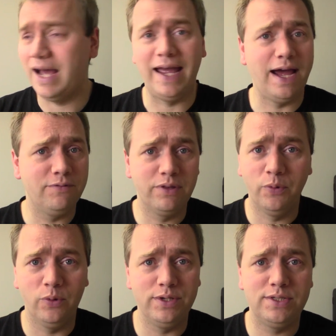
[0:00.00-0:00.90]
I have the
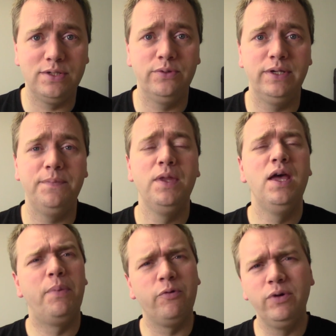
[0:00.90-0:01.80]
boys to do it,
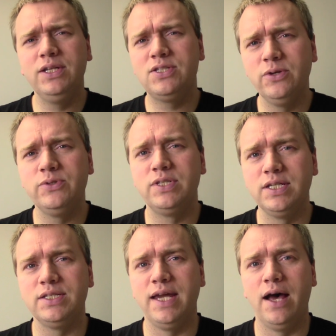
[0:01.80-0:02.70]
but it really slows
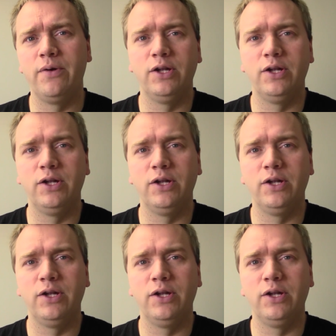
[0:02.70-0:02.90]
things down.